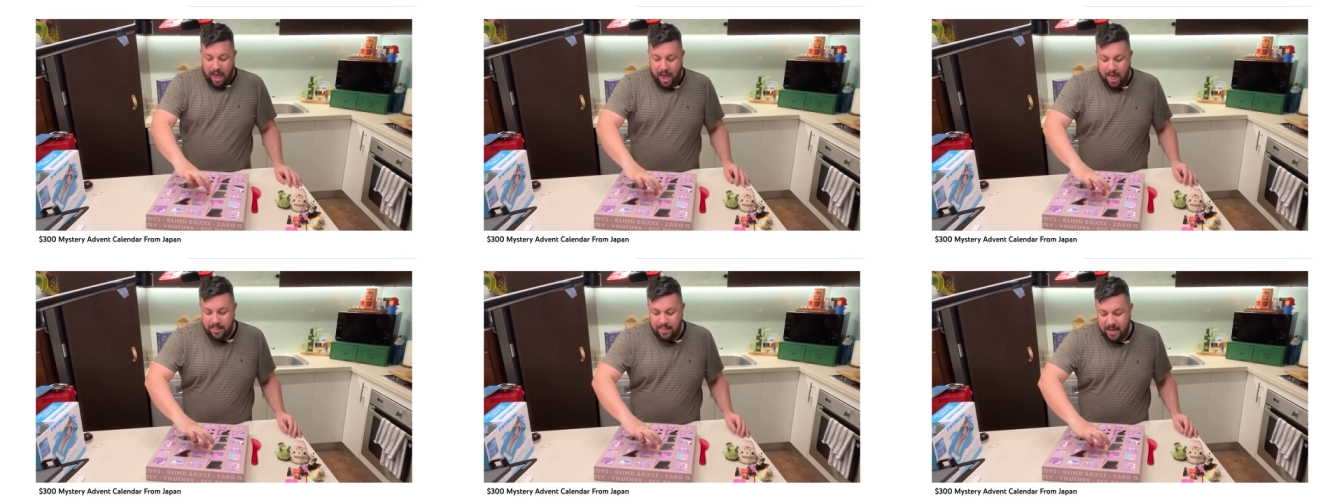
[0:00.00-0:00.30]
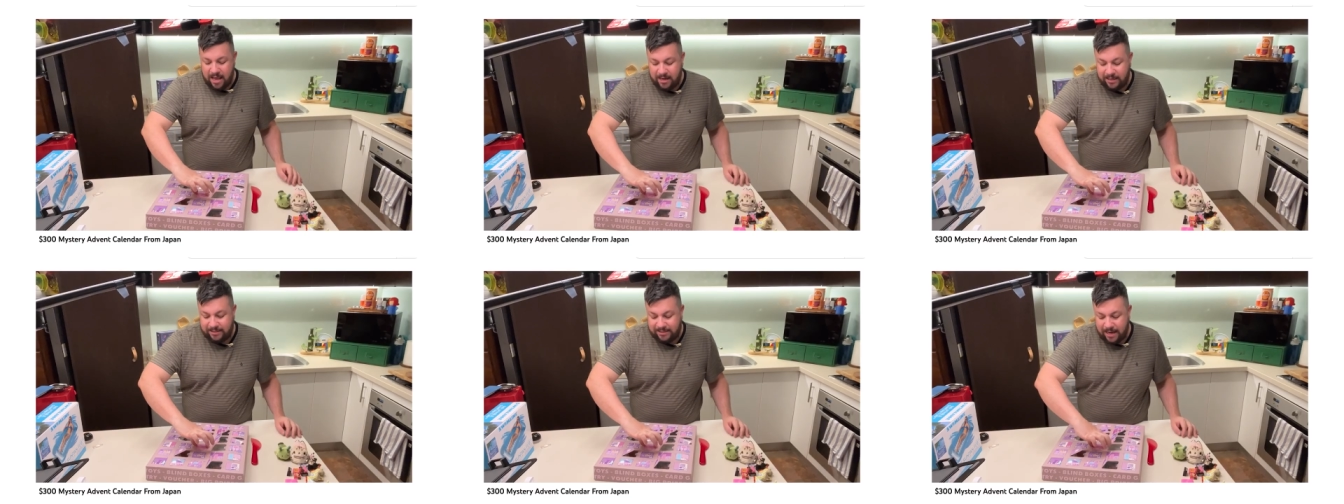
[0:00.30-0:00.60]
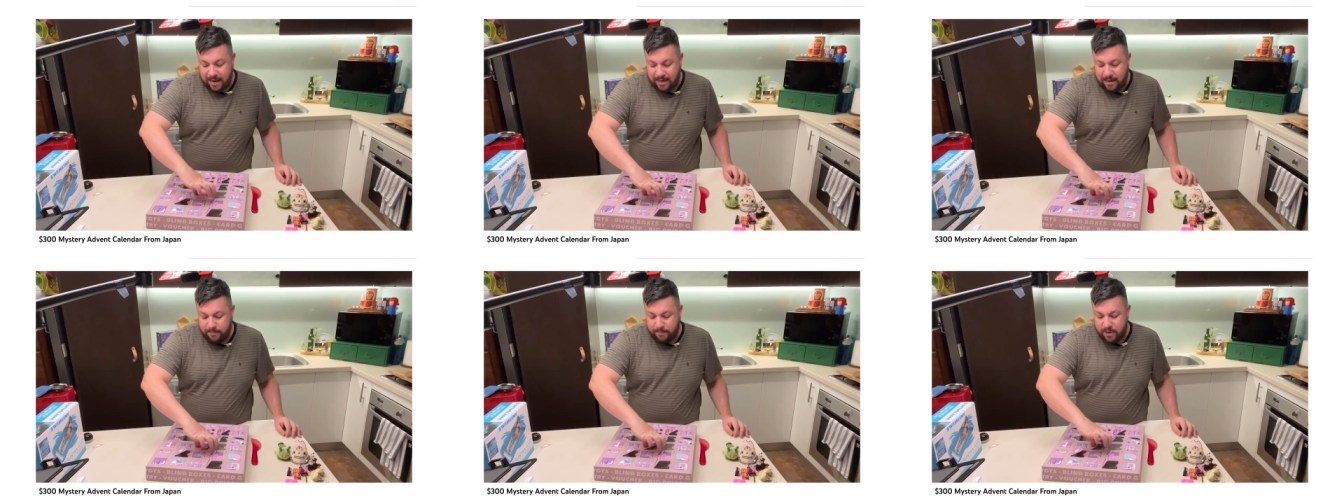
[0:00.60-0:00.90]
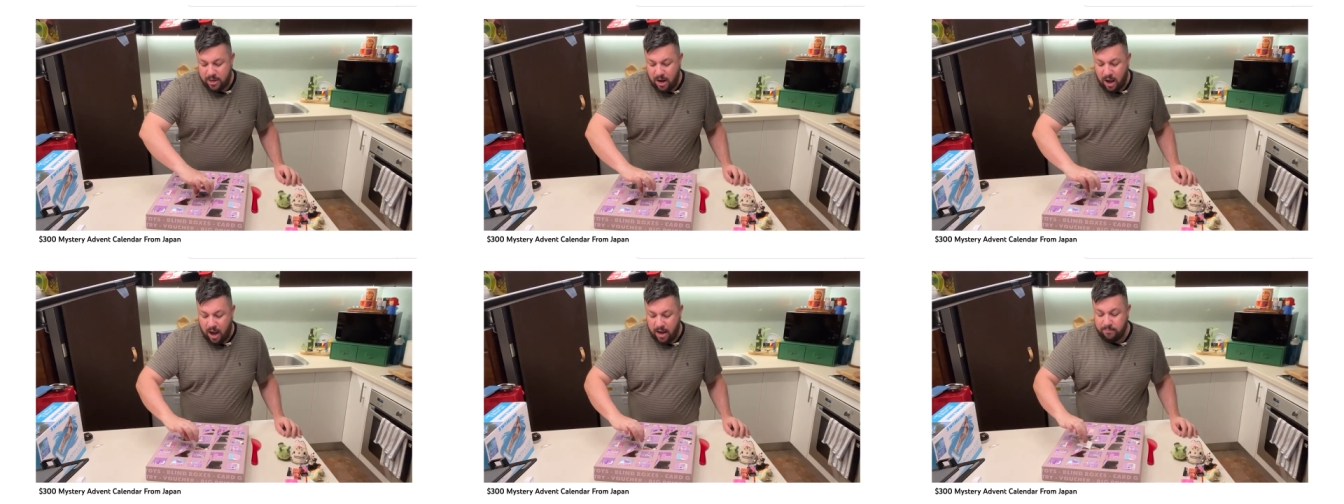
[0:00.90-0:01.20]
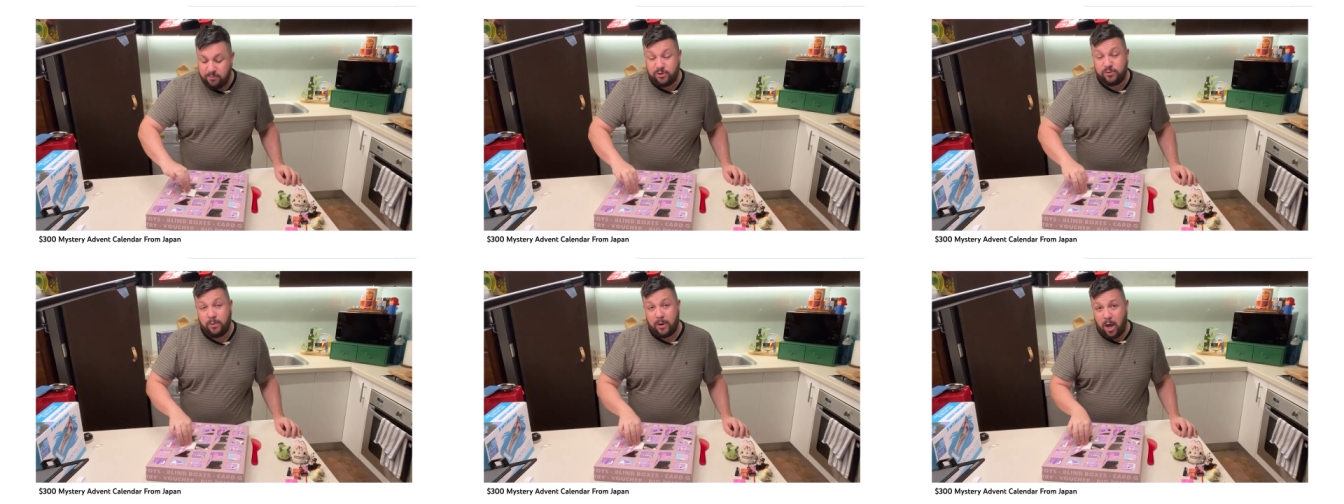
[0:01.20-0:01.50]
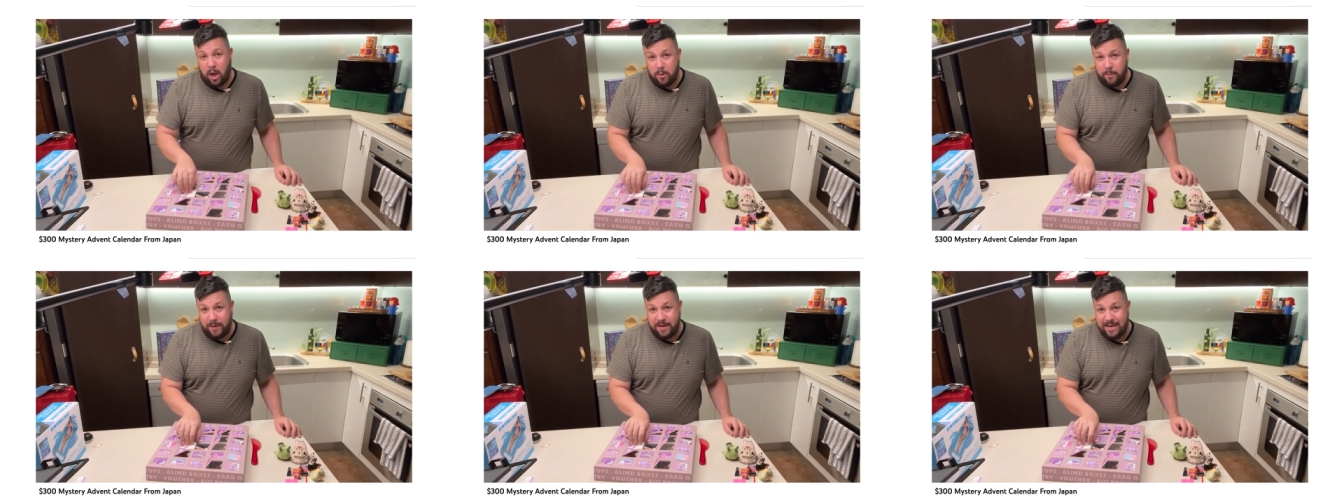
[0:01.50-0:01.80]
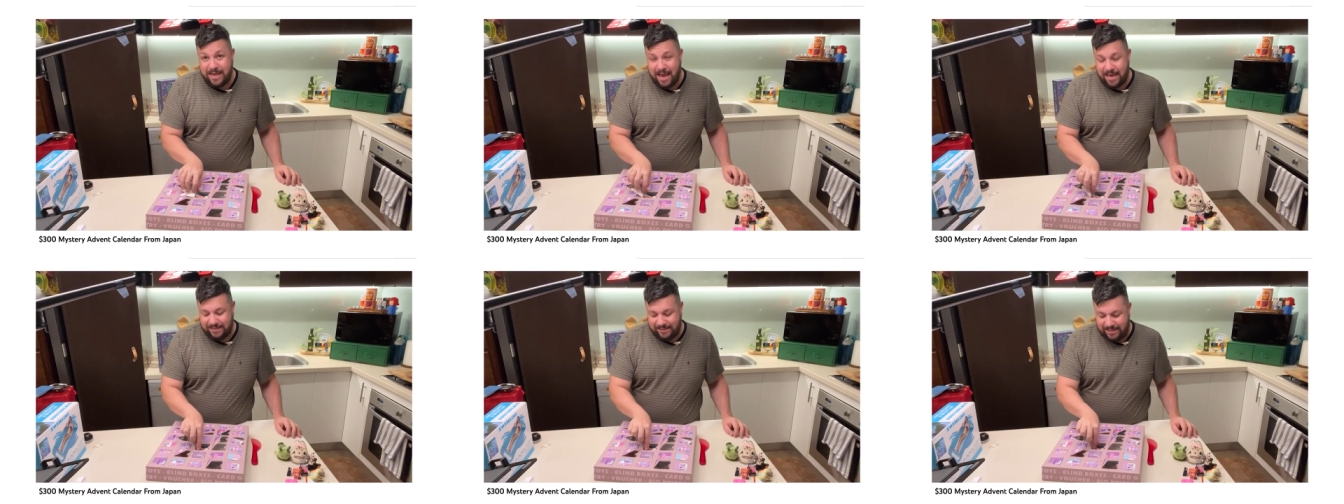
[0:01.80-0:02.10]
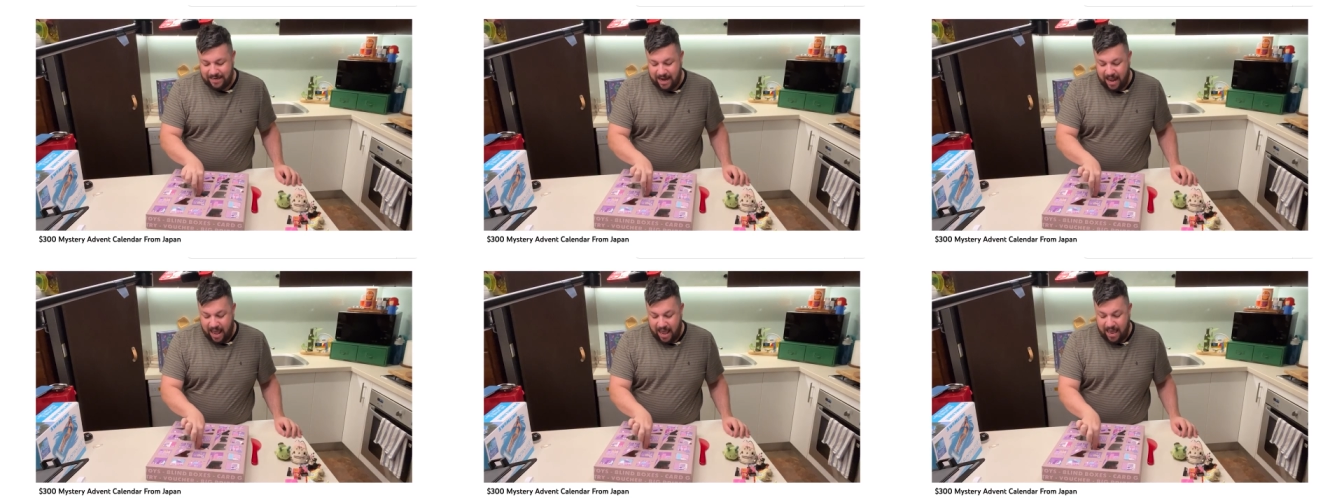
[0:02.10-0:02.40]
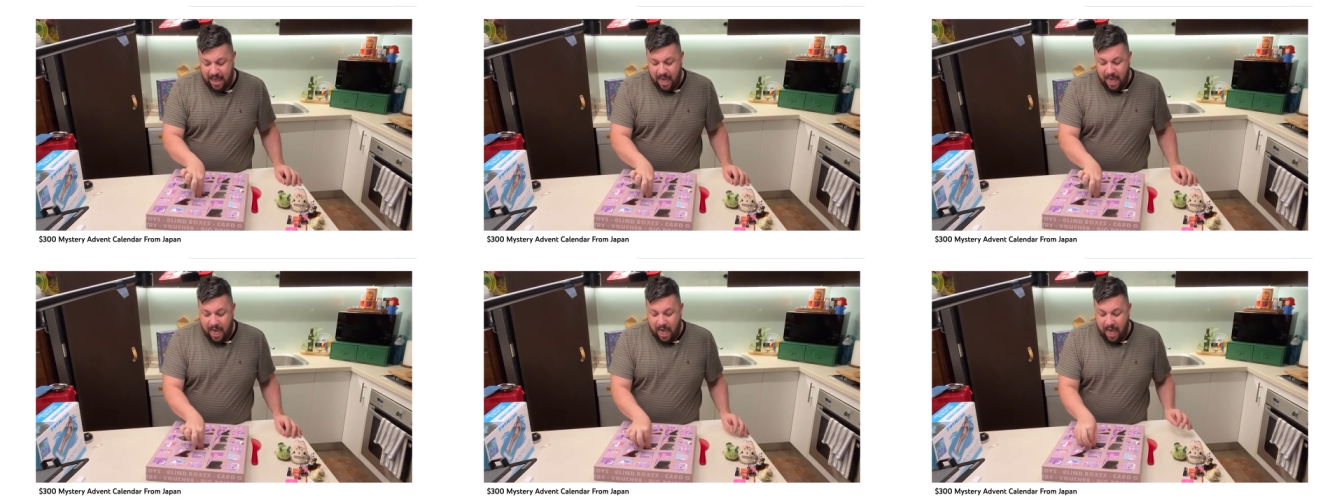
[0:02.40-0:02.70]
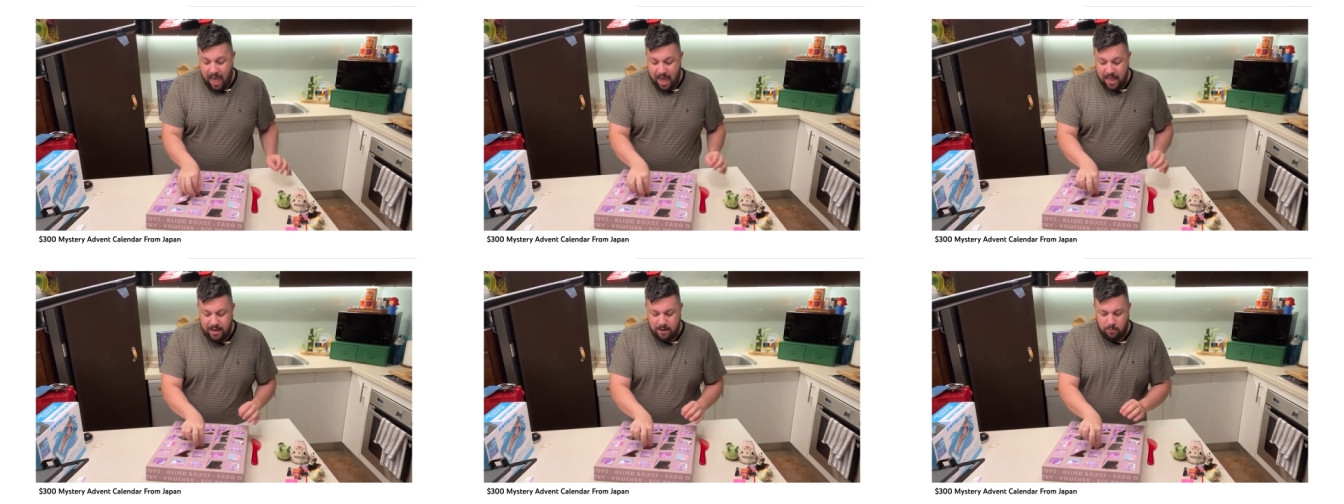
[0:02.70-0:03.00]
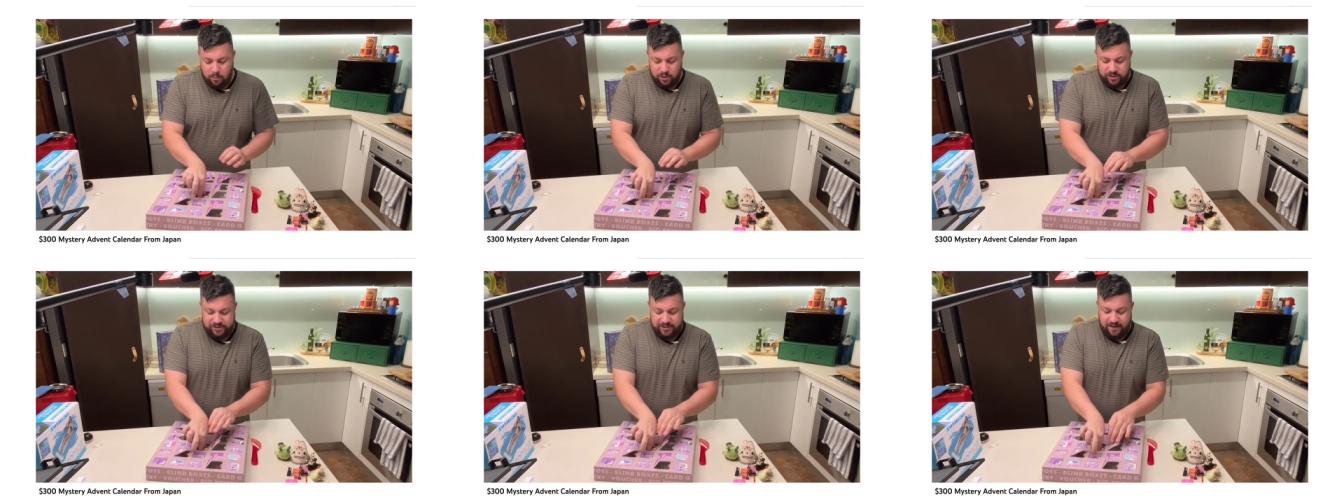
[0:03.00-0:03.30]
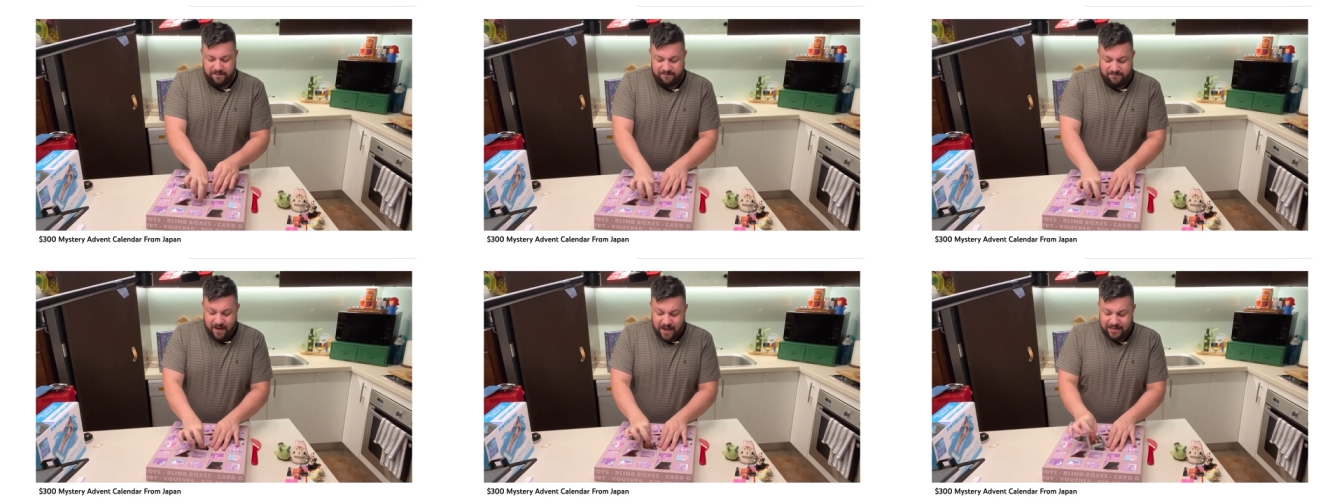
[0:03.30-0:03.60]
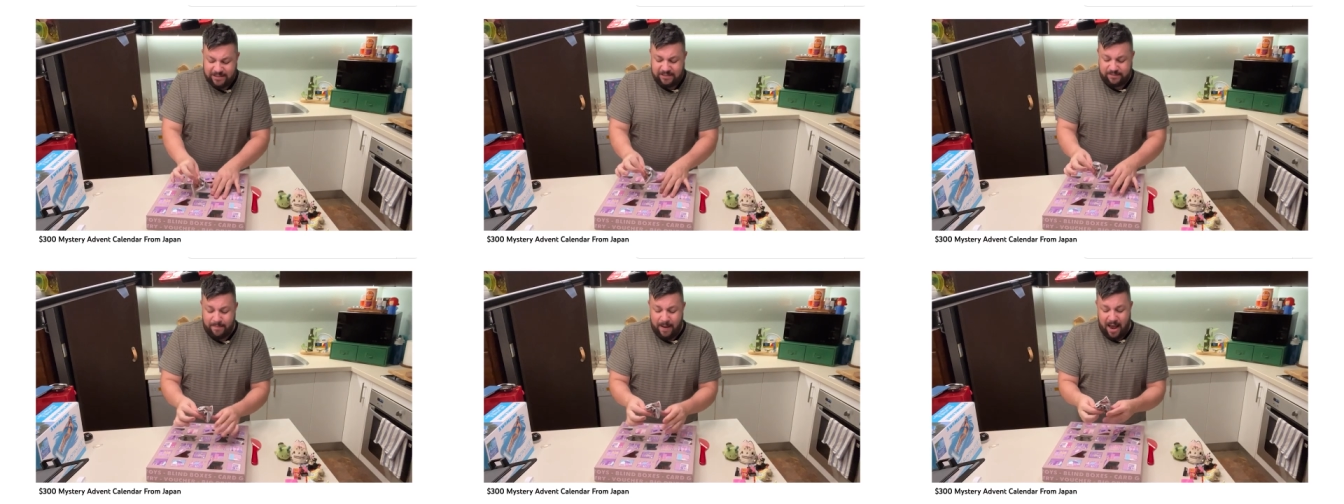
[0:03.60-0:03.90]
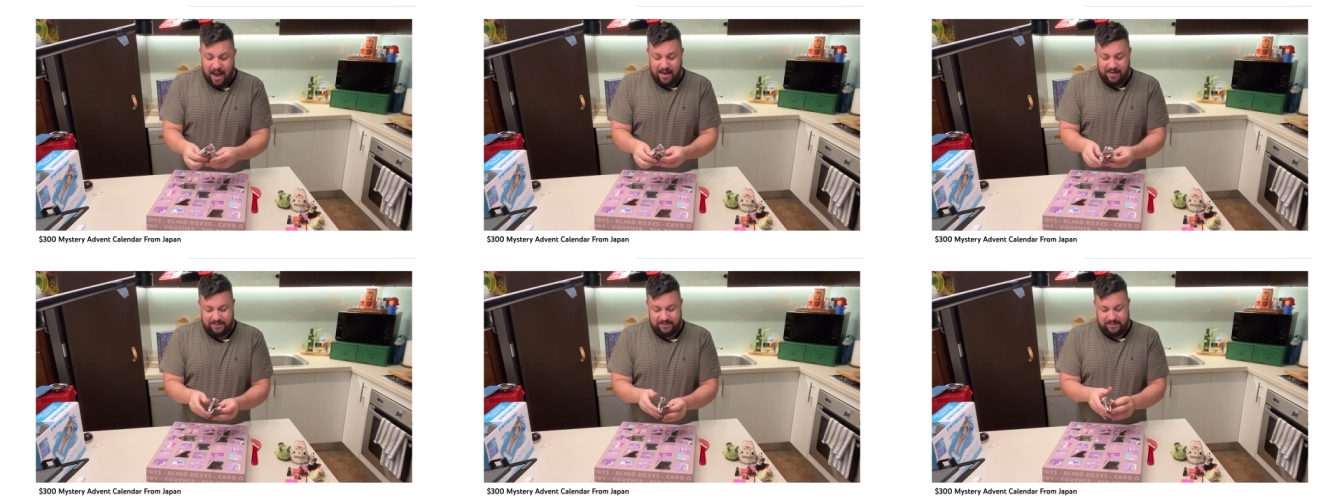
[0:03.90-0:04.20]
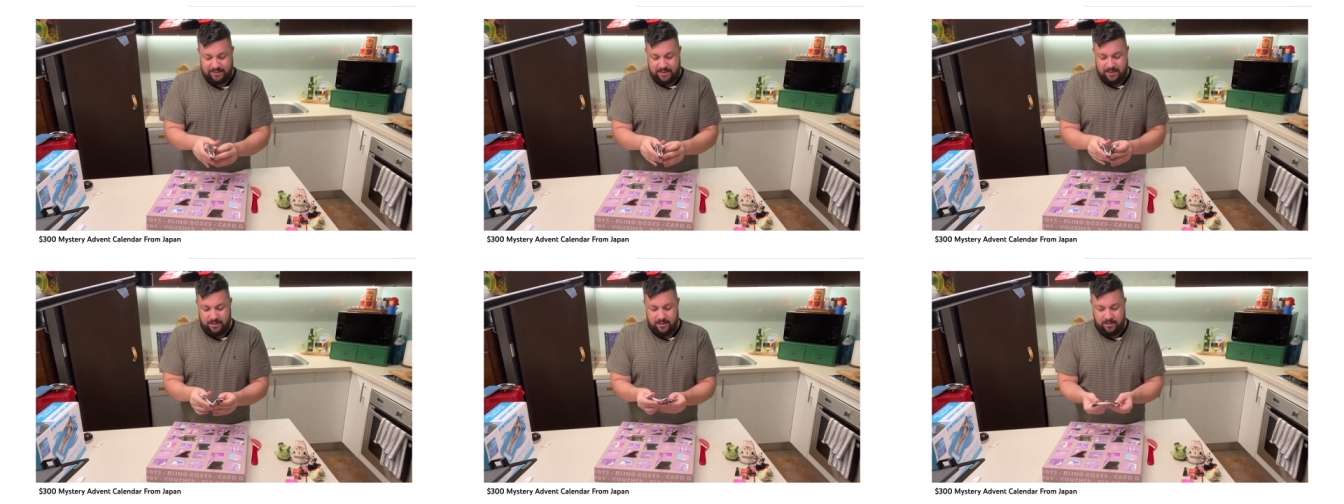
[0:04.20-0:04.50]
And then day number 9 was what I opened yesterday, and it was a face mask.